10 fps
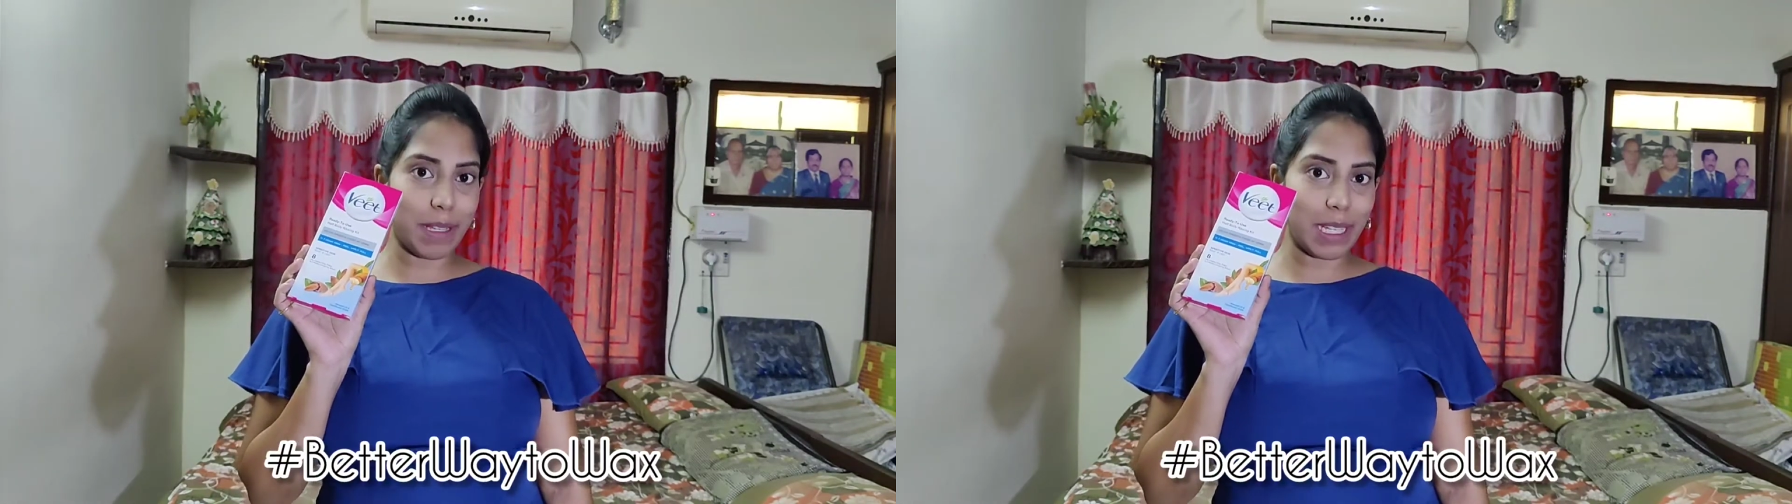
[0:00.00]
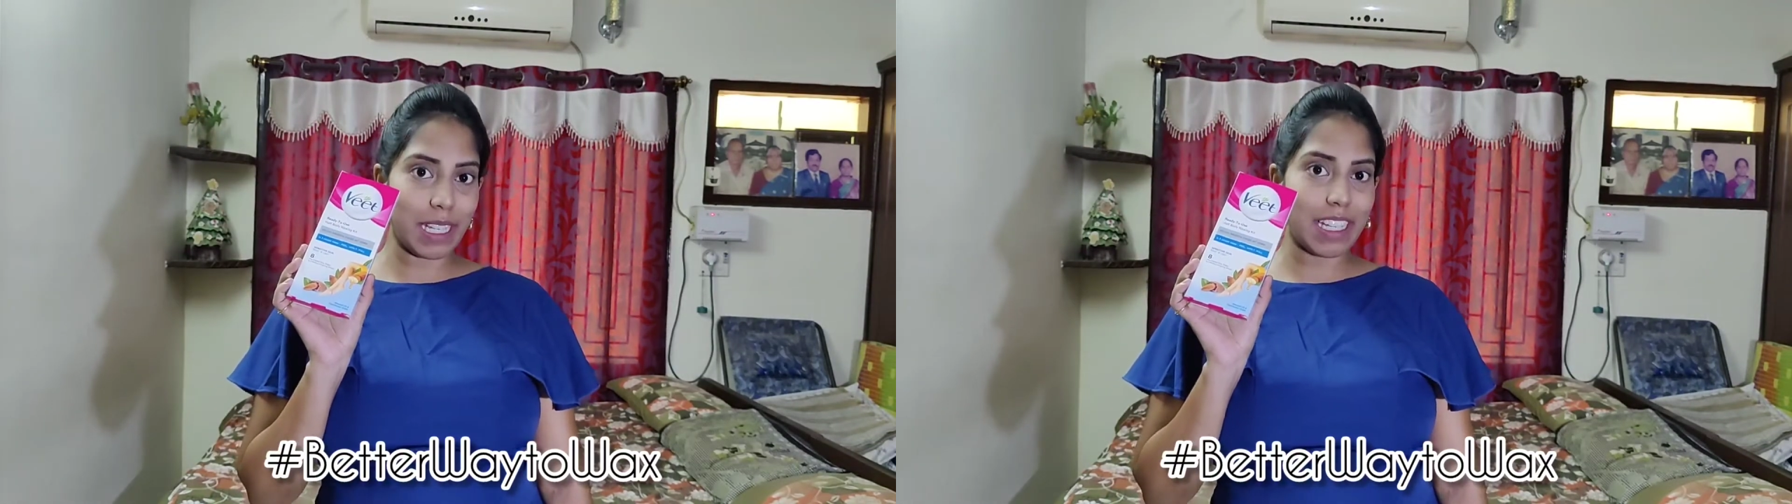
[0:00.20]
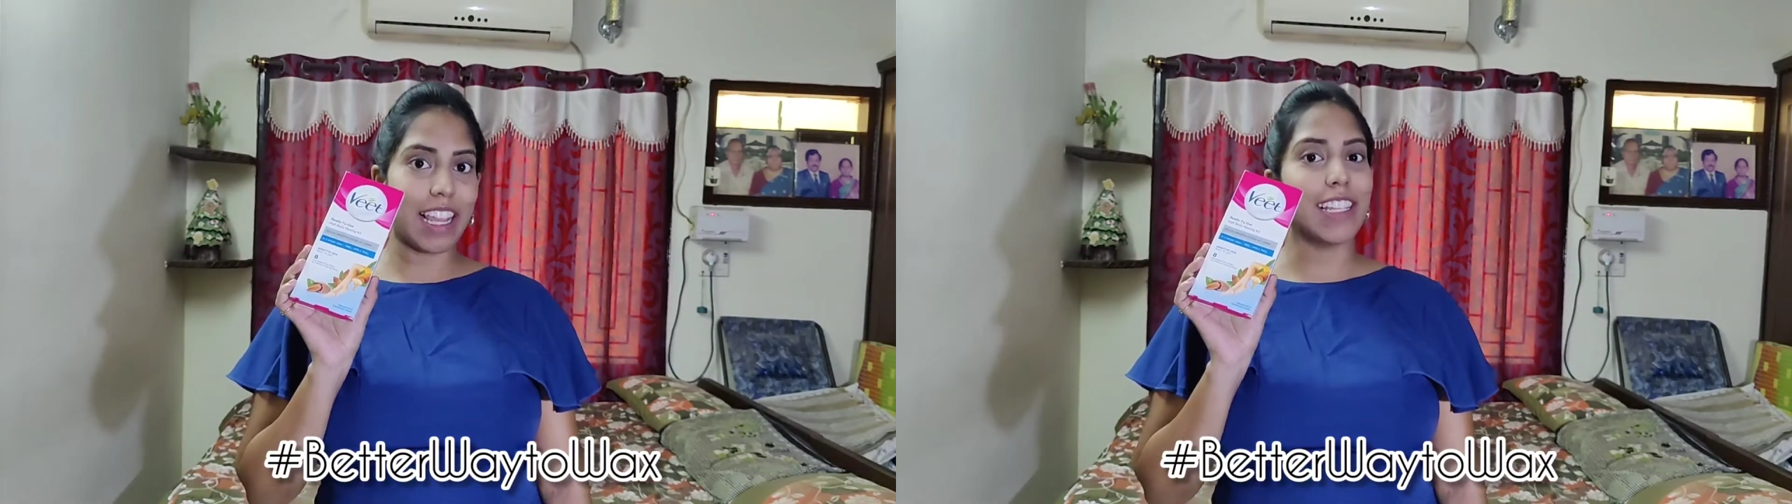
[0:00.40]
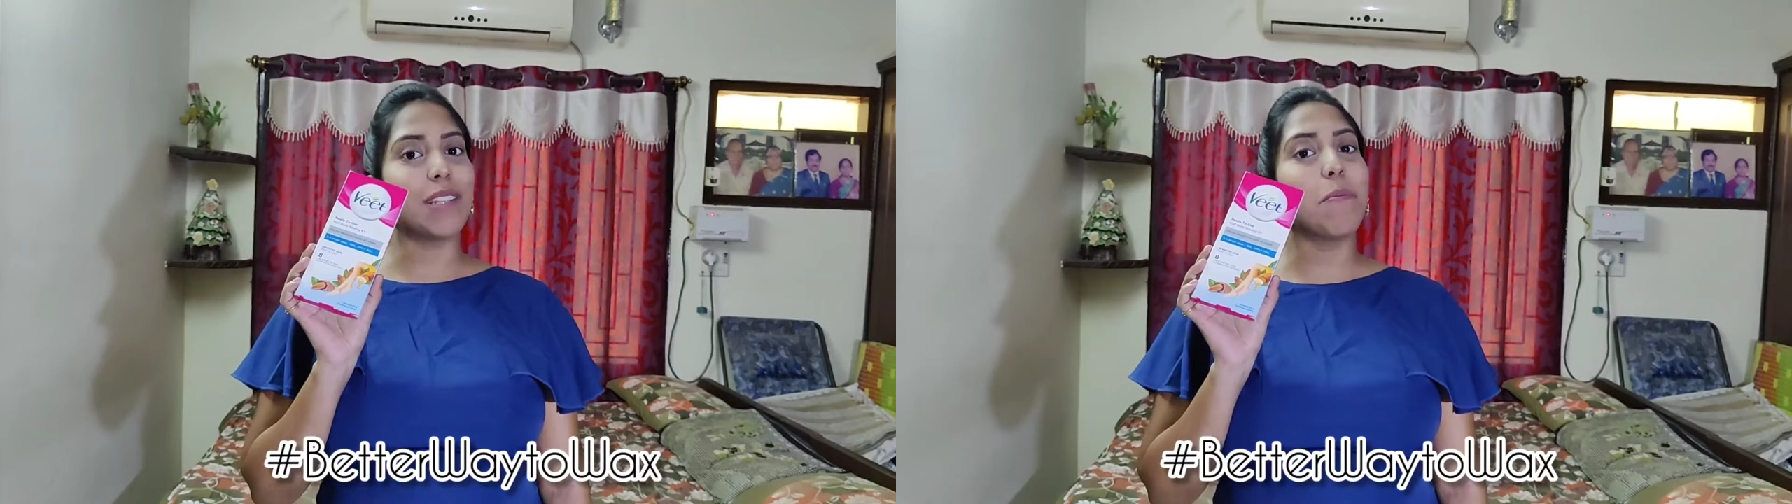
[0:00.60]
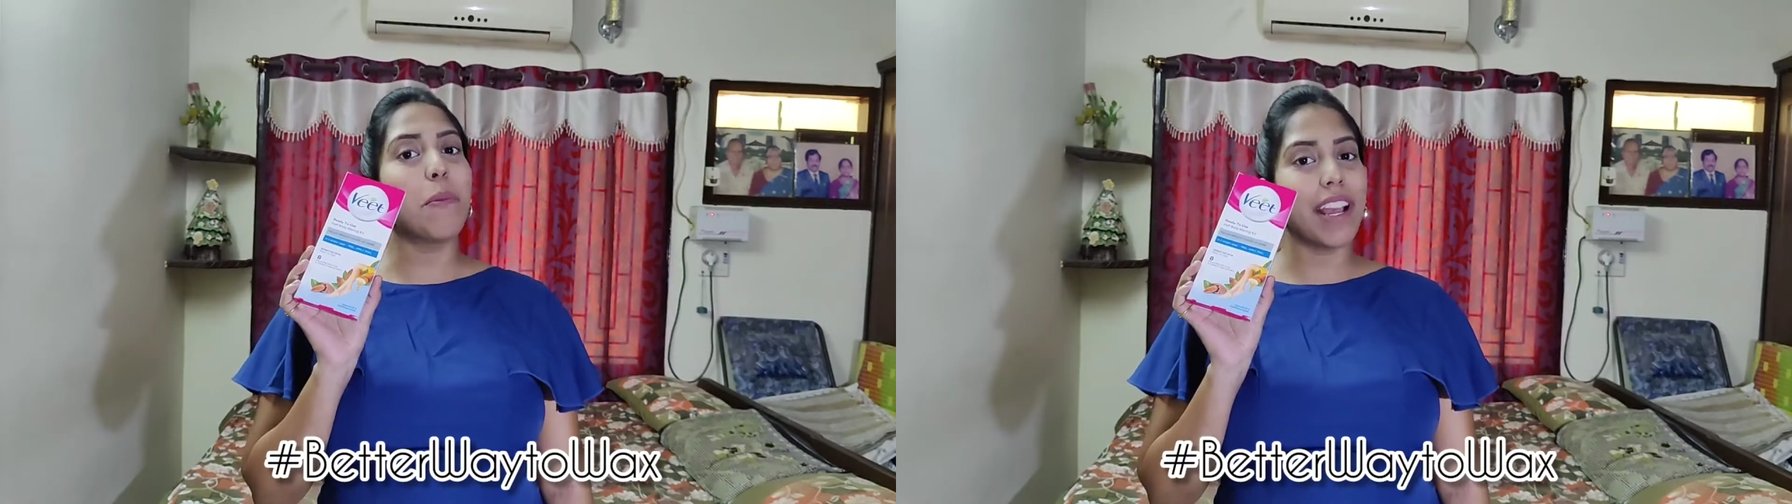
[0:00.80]
is the
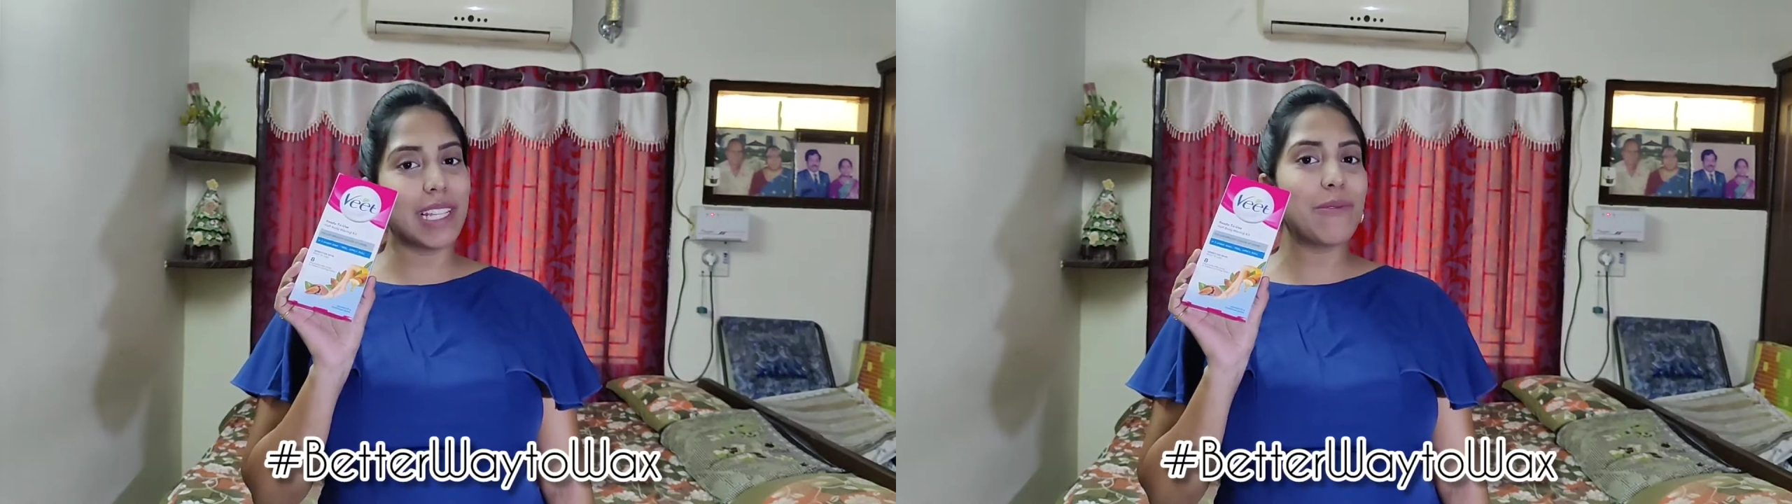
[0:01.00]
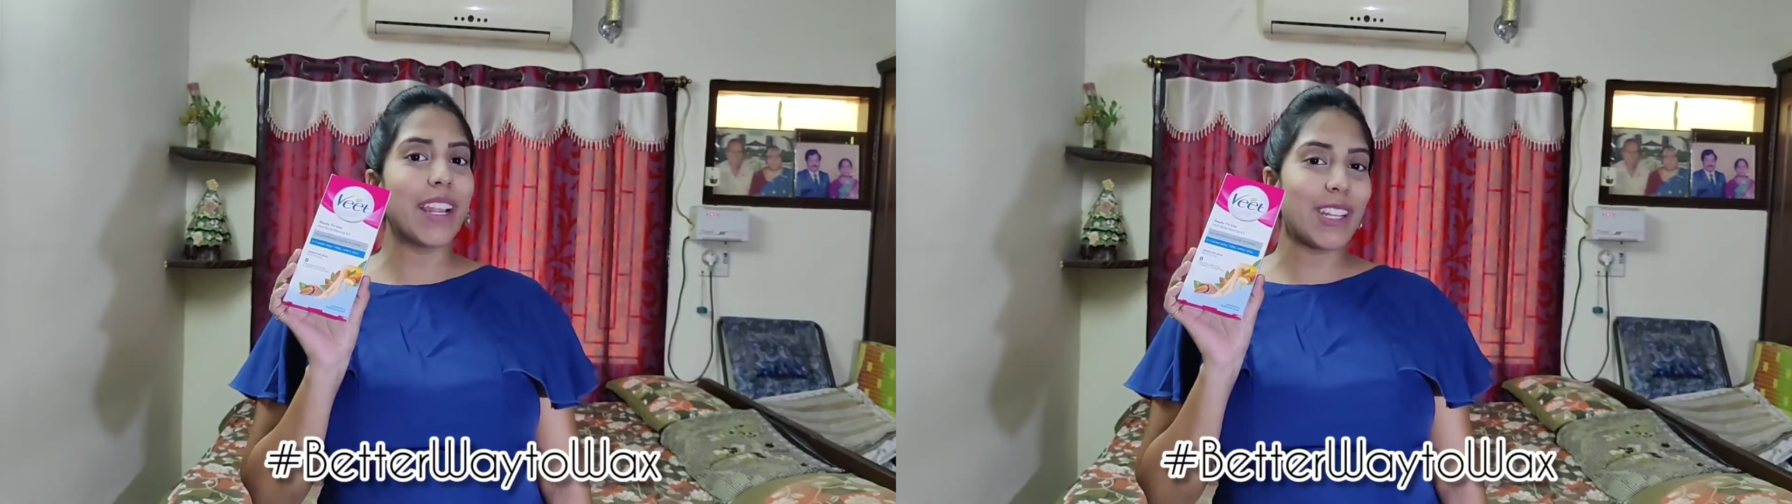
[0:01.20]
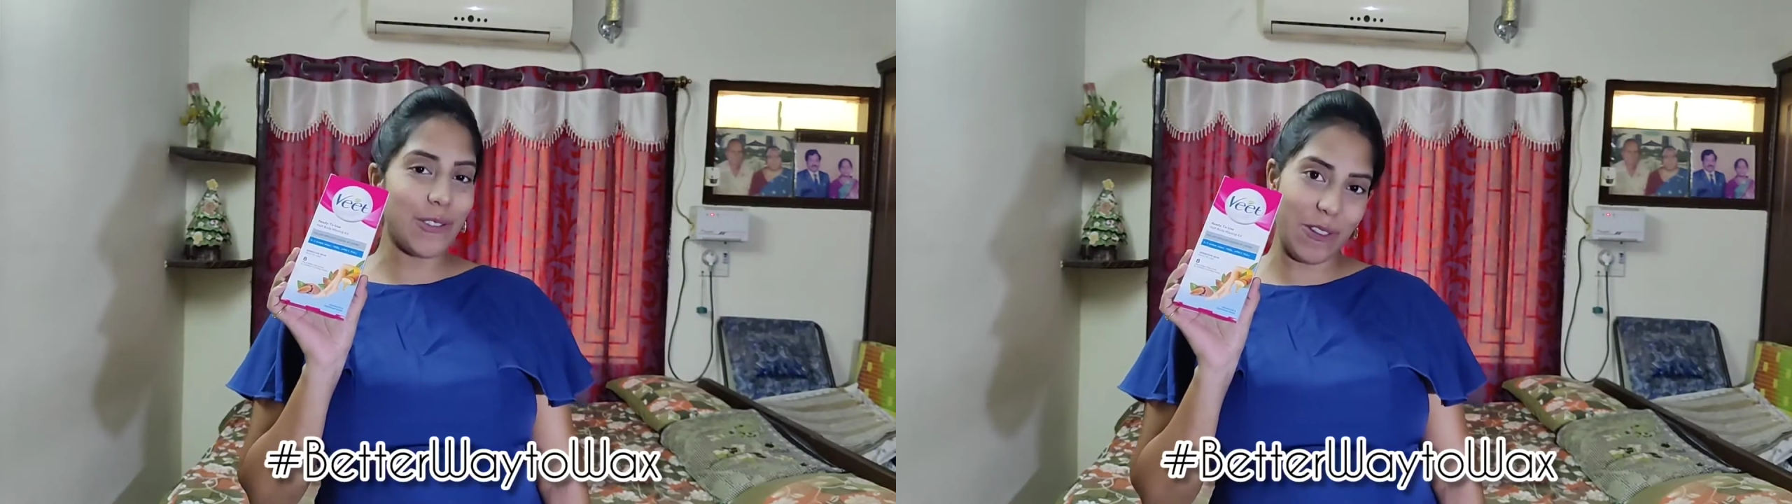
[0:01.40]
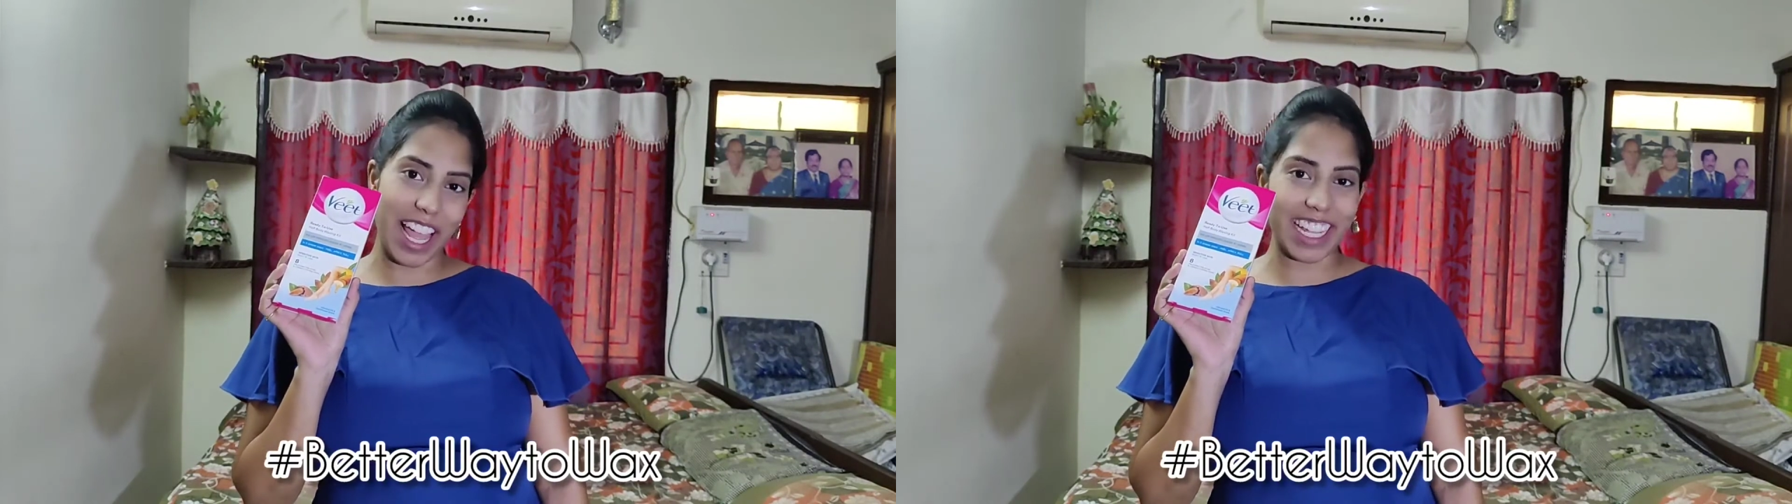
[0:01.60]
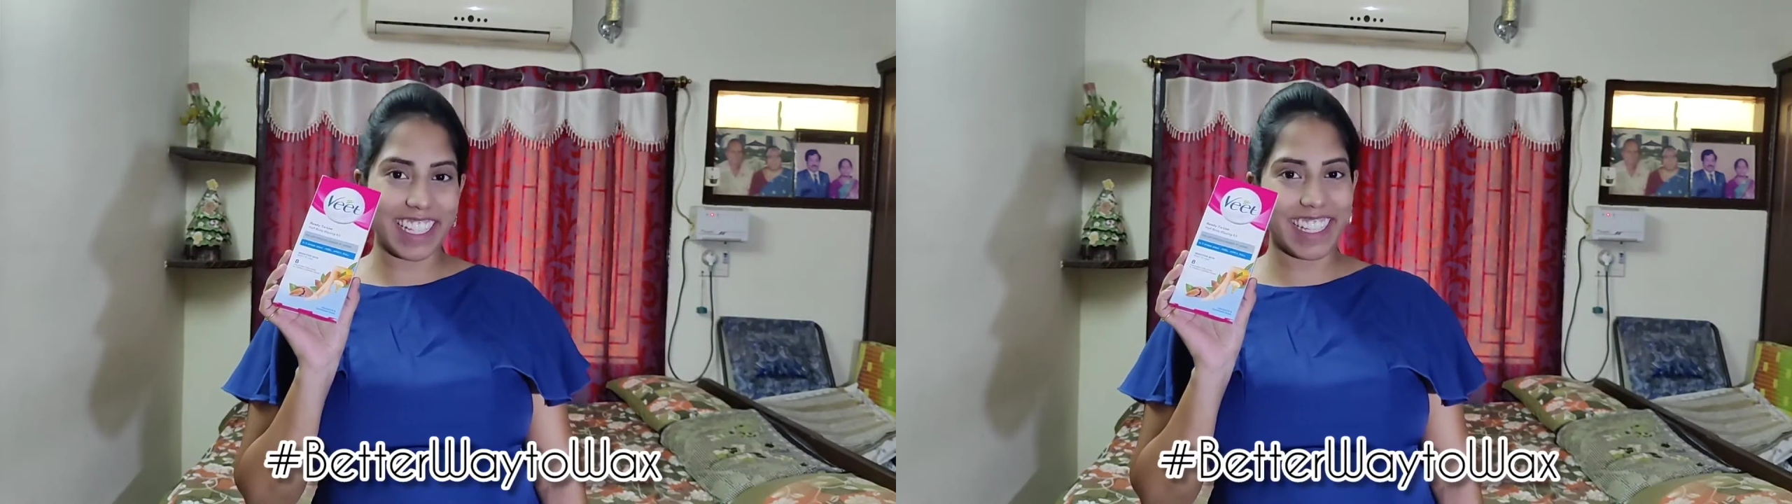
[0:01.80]
better way to
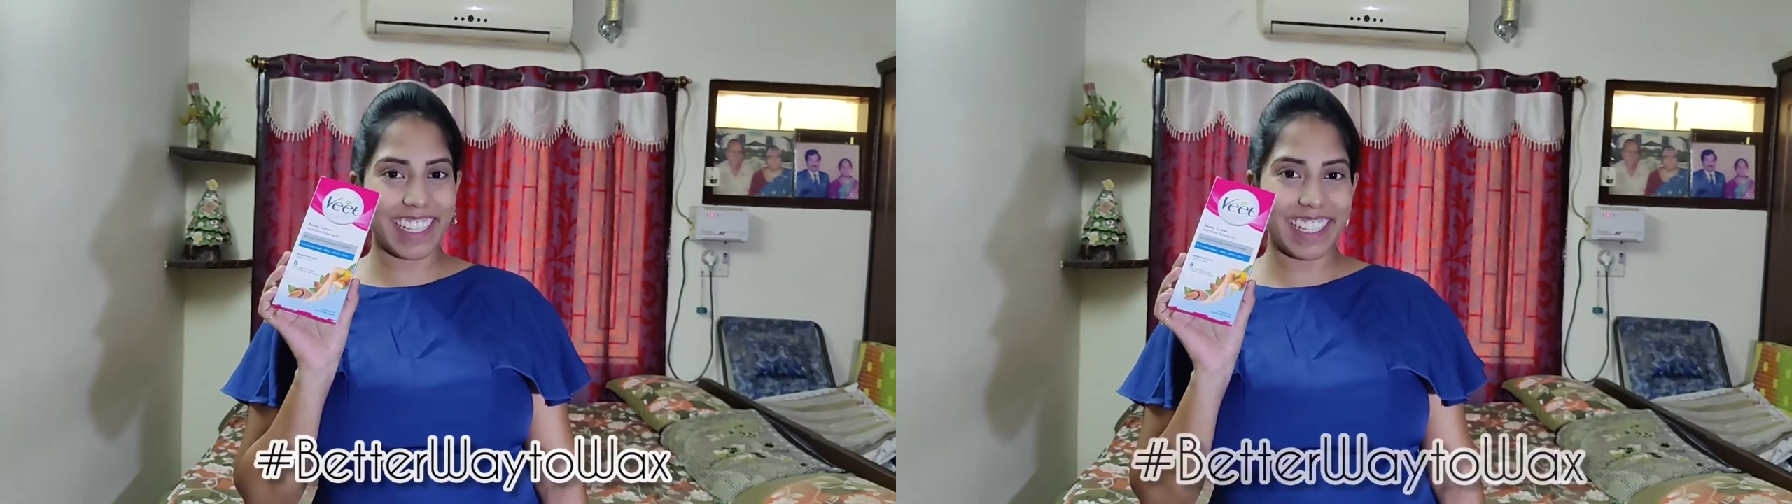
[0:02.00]
wax.